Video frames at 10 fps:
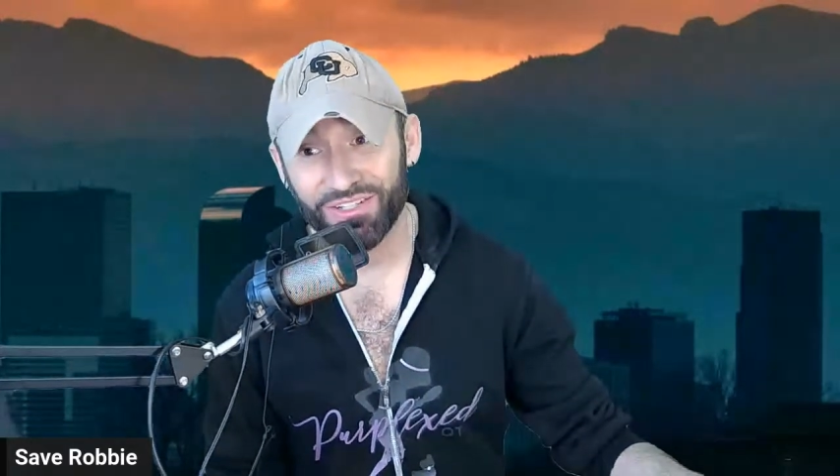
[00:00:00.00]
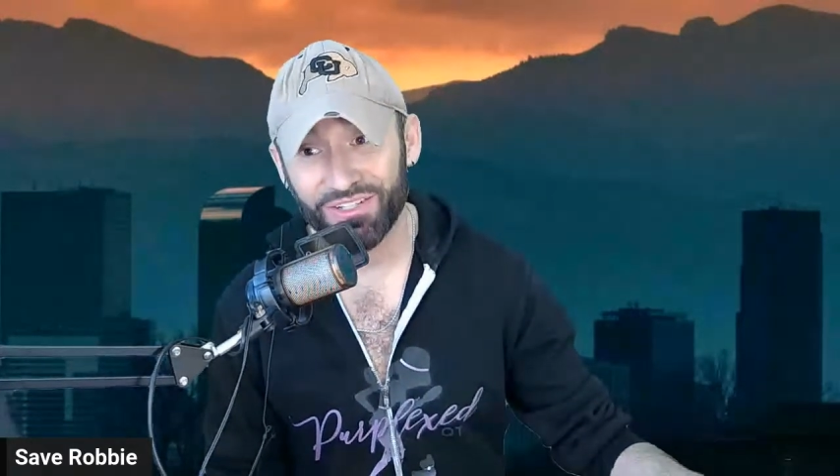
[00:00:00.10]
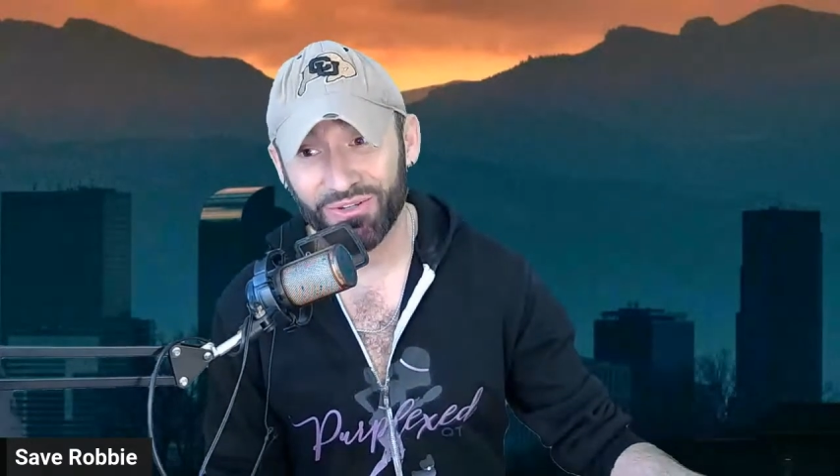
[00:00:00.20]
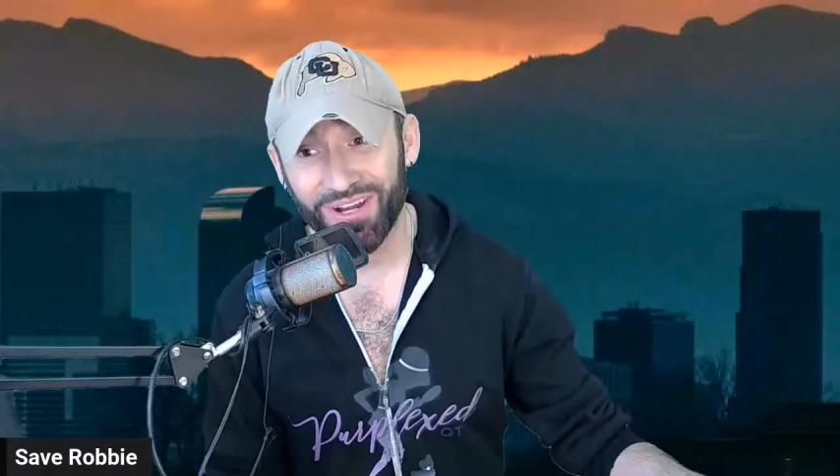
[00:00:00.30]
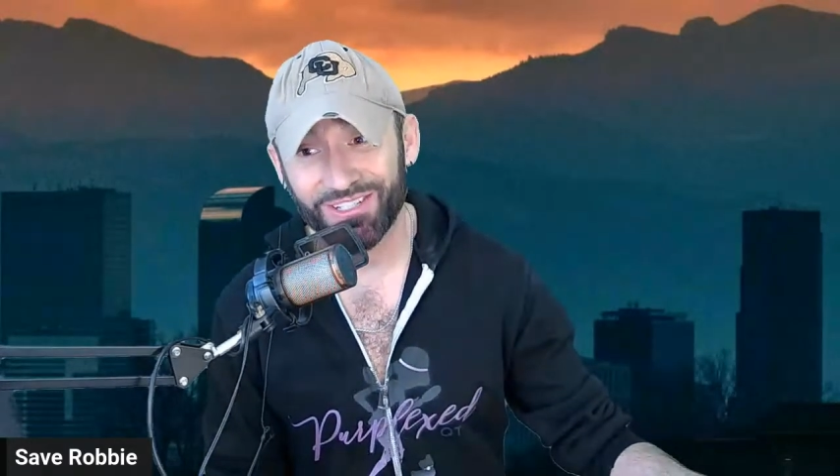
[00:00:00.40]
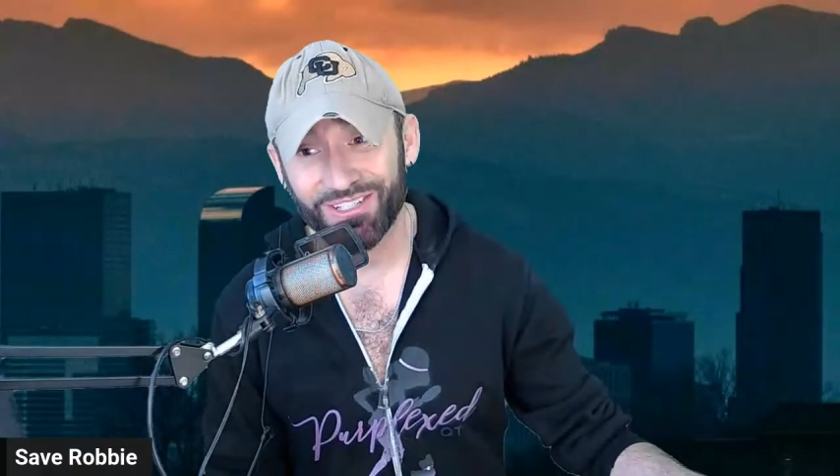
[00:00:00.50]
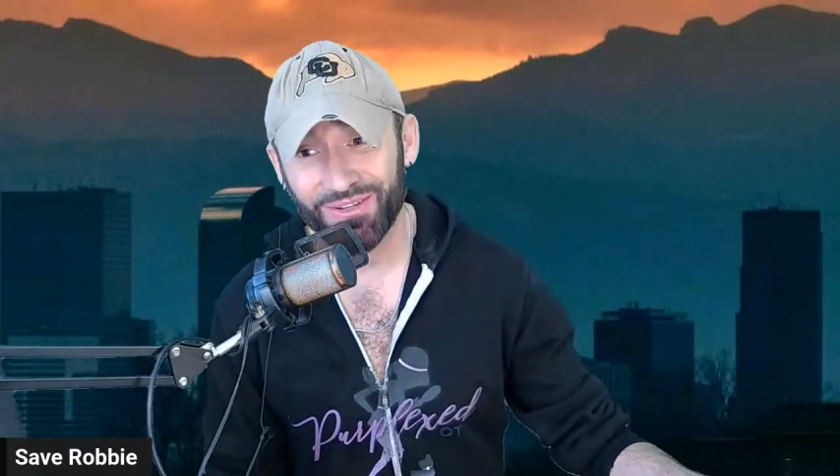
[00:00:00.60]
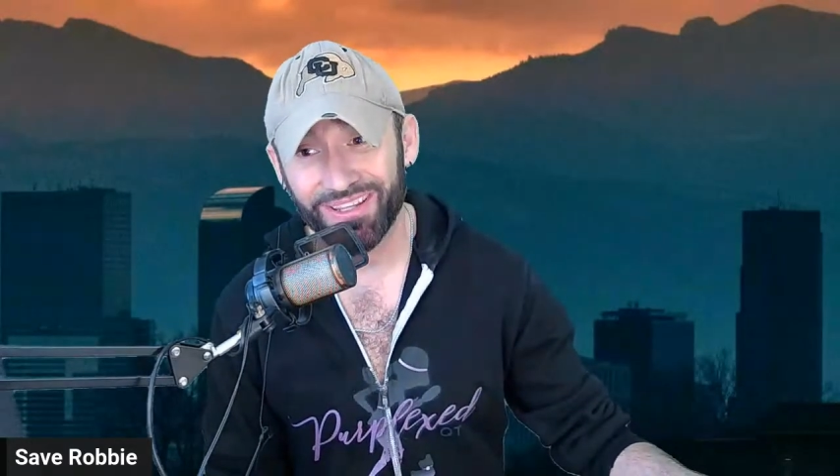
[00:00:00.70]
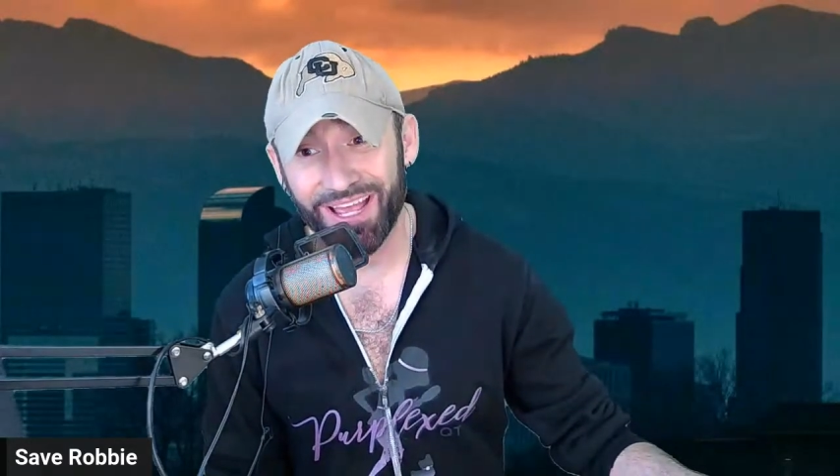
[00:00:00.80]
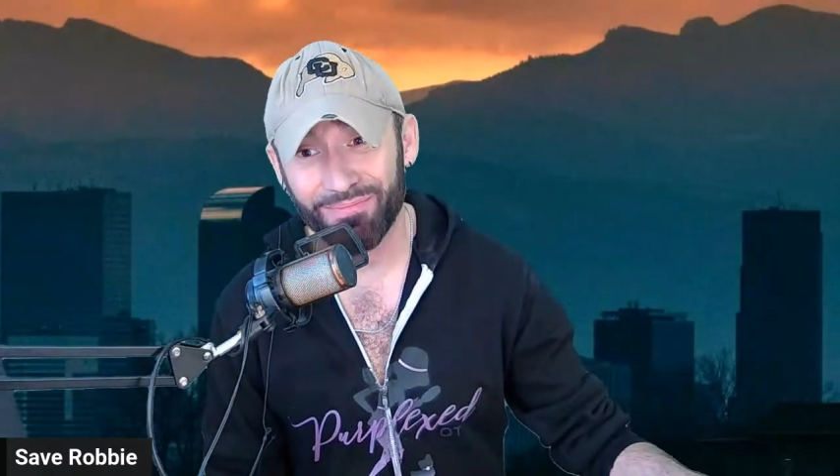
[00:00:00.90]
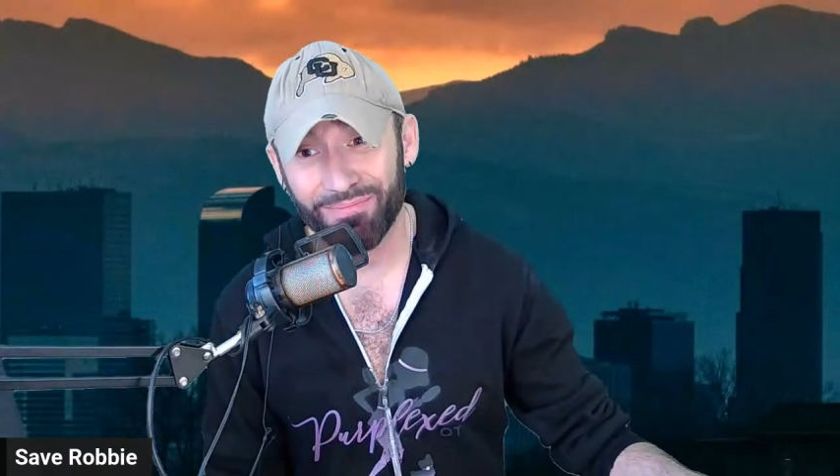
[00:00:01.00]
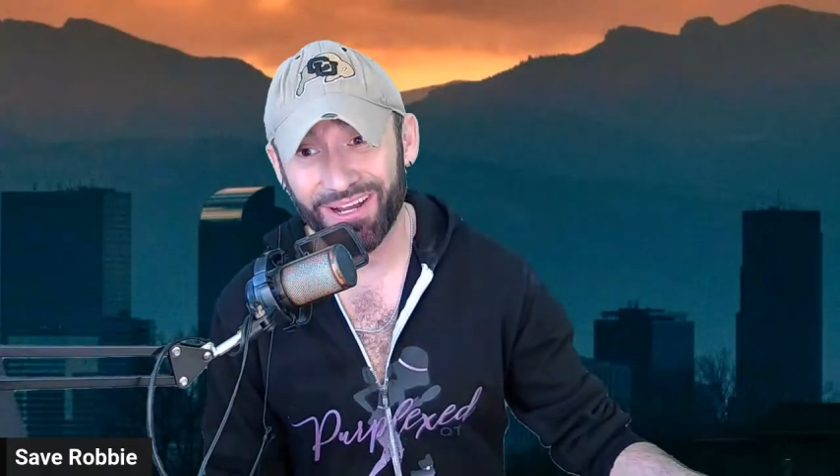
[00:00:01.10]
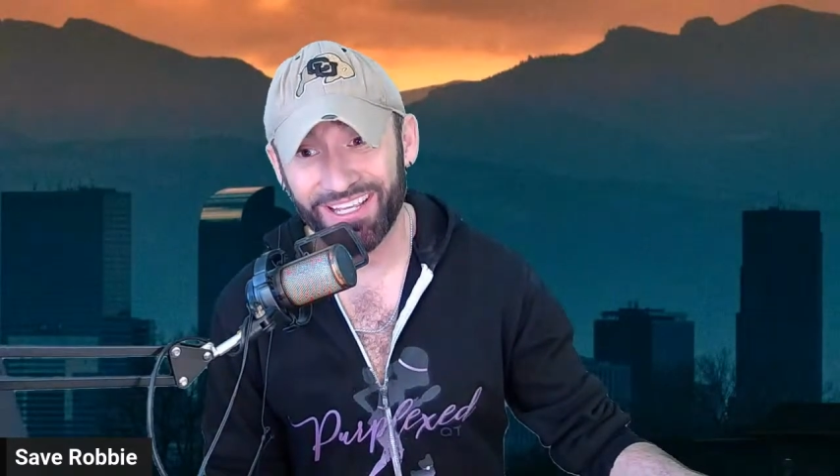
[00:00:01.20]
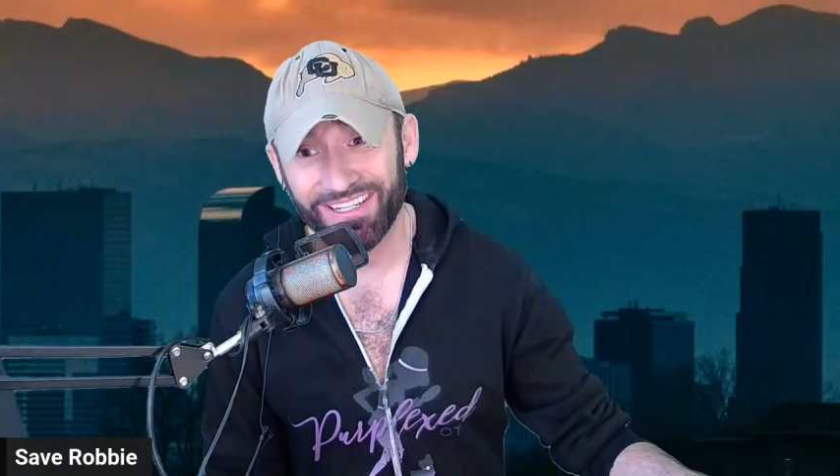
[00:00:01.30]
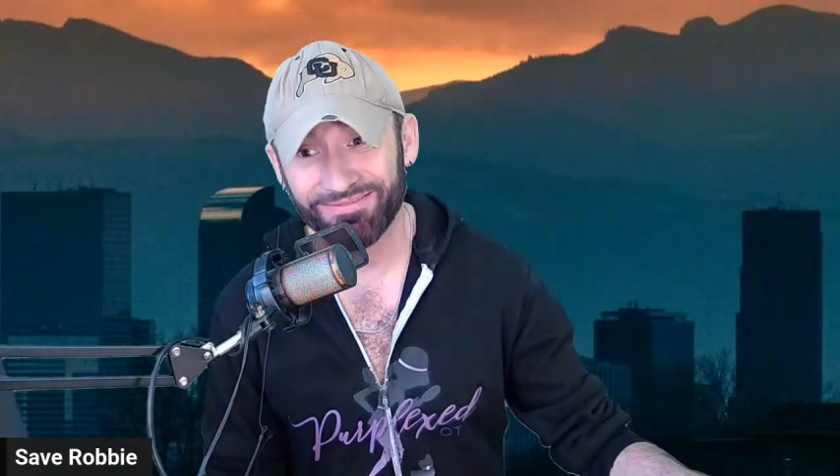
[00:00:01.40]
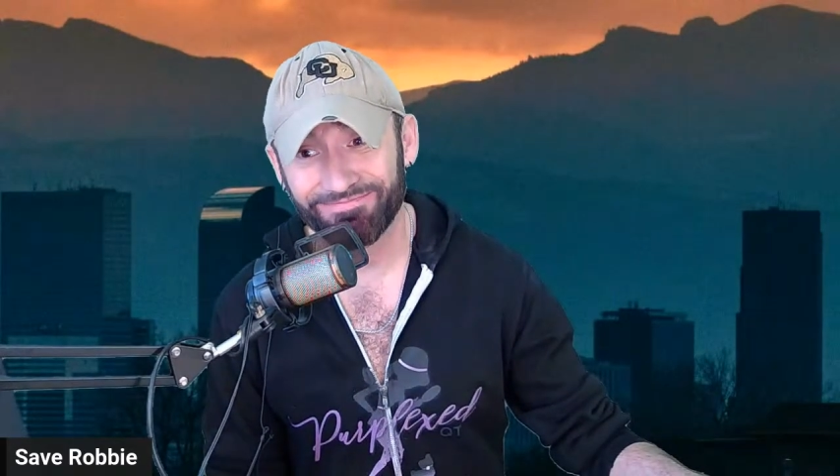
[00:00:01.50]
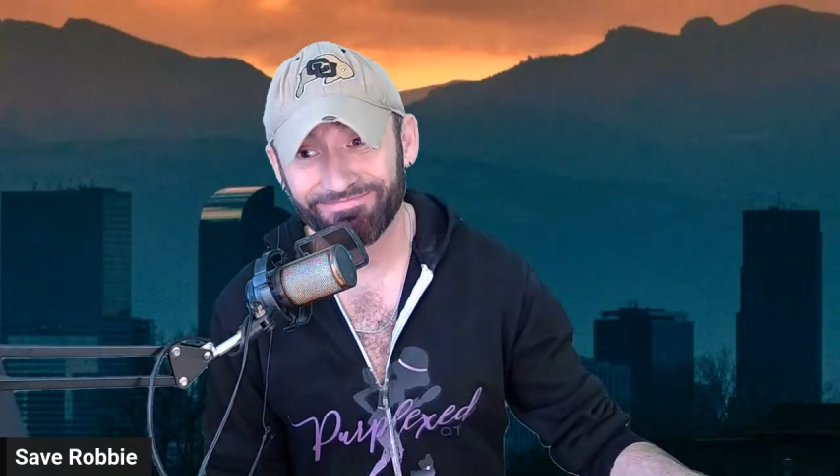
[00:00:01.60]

to correct you on that, buddy.